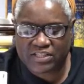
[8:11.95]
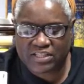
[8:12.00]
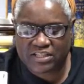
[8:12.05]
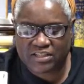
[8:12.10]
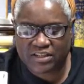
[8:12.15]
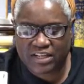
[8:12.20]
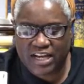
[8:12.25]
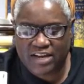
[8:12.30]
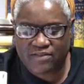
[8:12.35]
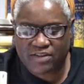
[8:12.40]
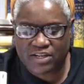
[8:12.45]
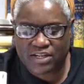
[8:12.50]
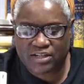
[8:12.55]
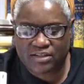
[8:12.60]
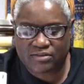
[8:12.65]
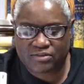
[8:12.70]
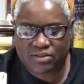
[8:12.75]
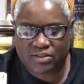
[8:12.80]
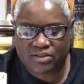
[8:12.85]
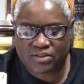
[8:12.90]
Still haven't
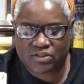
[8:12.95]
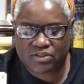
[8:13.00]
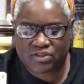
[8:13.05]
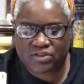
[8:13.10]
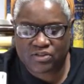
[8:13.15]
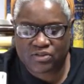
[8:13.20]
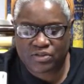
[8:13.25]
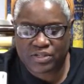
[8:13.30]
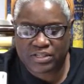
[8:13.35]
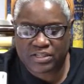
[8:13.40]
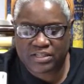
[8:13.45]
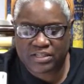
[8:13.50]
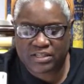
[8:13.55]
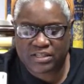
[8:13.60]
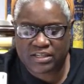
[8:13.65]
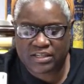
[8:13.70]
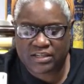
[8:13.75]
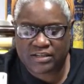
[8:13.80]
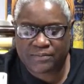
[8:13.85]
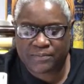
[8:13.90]
gone to the store and
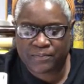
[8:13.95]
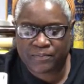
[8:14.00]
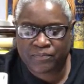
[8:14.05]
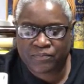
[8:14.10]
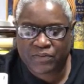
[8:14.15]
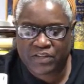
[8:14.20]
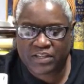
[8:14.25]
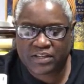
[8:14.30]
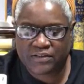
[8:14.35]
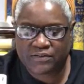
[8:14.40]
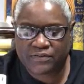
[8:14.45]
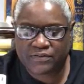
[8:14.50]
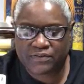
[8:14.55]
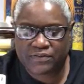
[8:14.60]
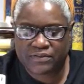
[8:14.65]
seen if